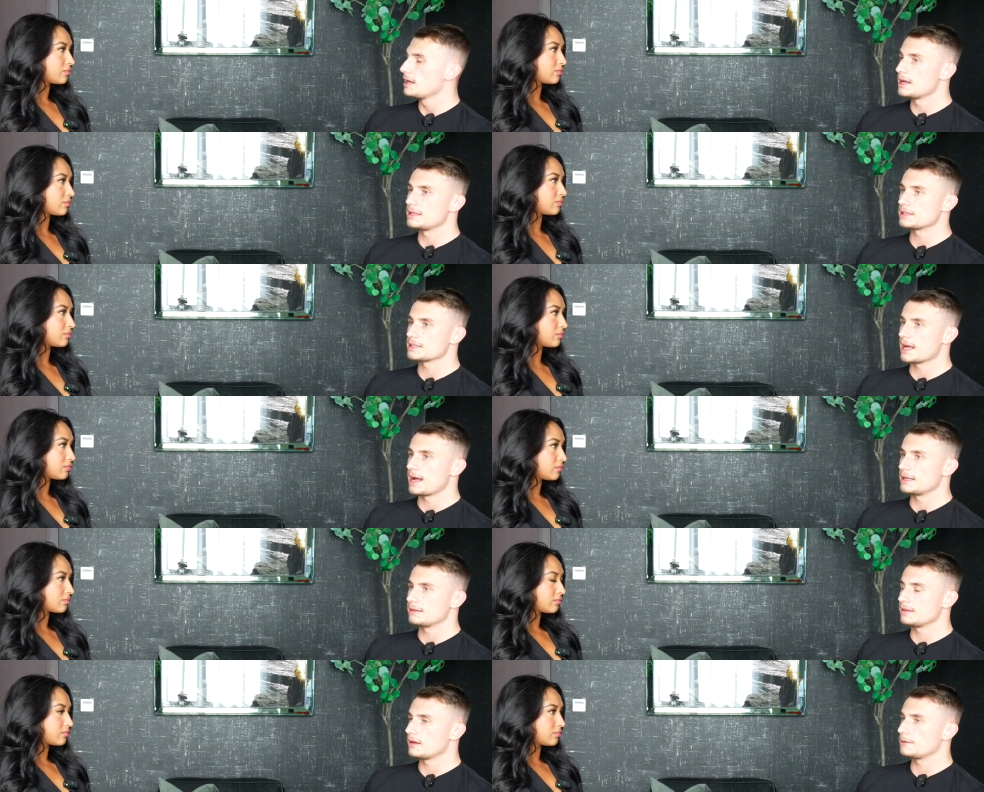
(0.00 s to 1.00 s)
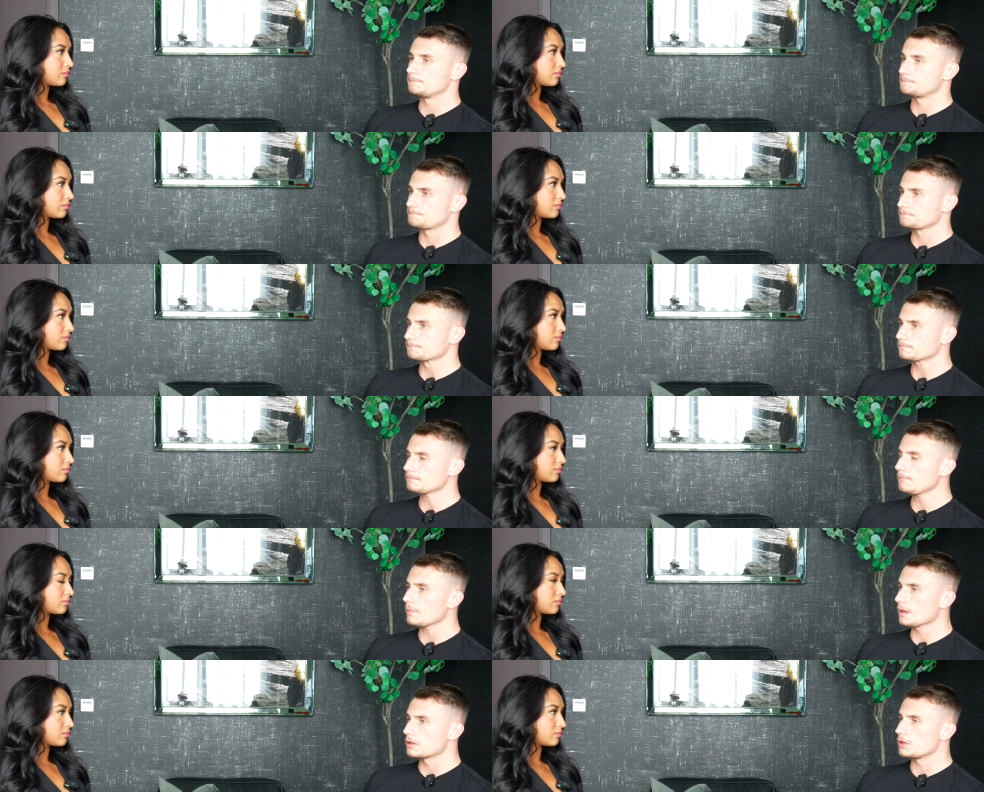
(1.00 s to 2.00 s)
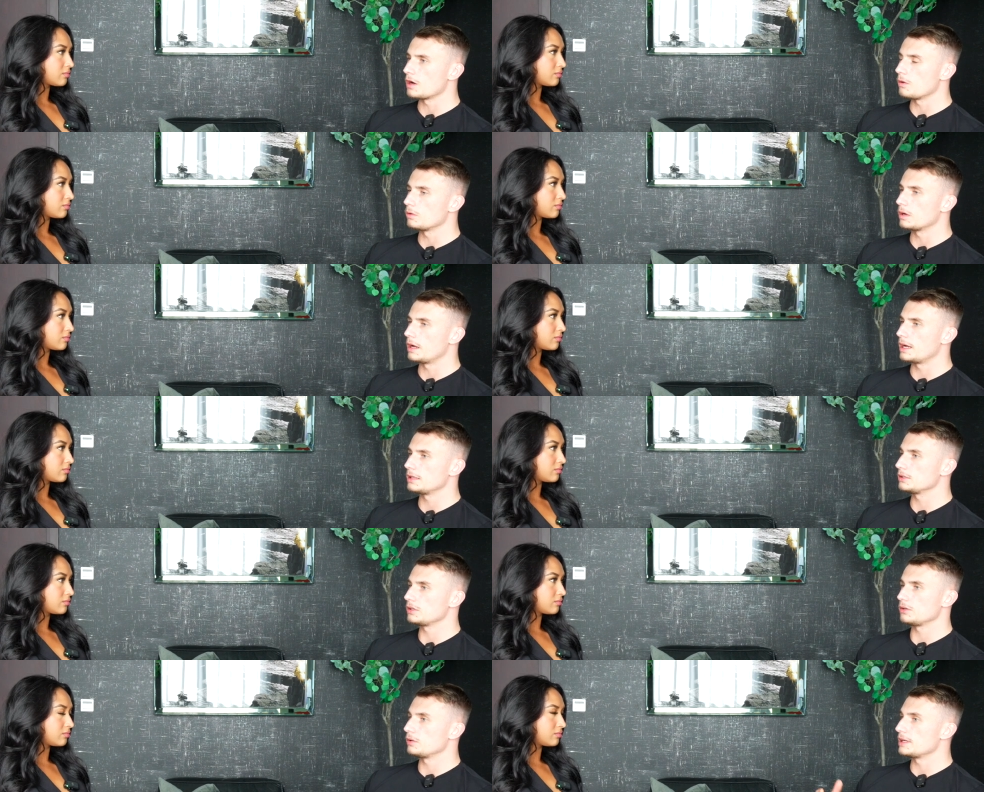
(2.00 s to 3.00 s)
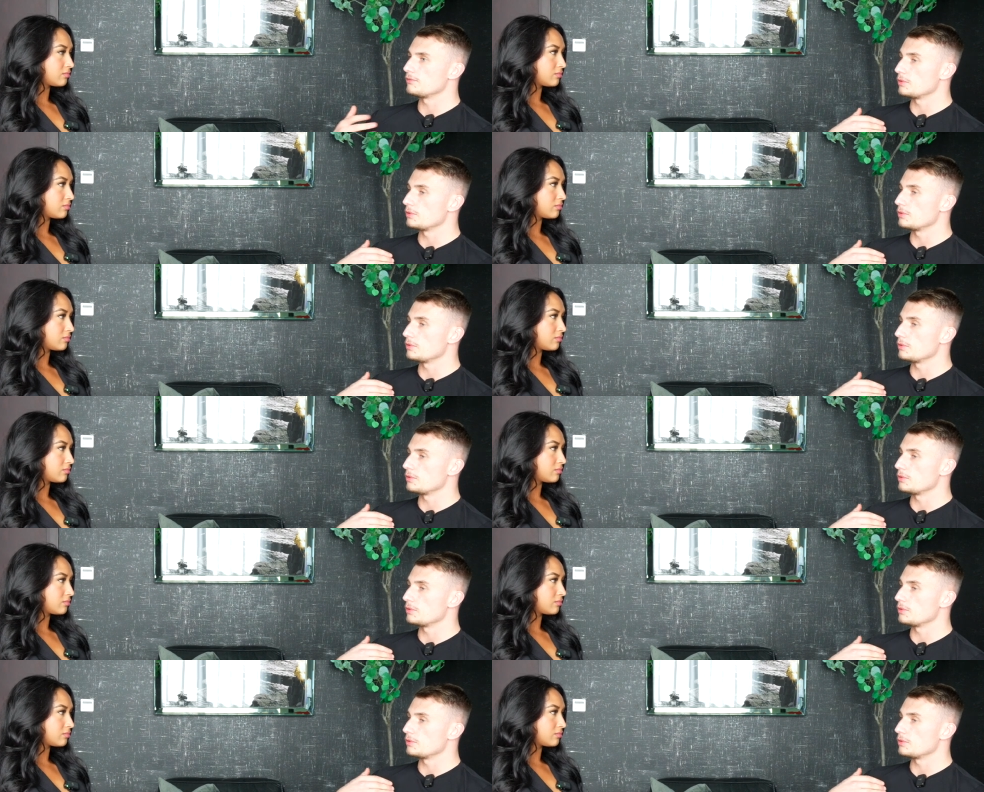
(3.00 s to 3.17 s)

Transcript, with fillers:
Speaker 1: he decided that, you know, he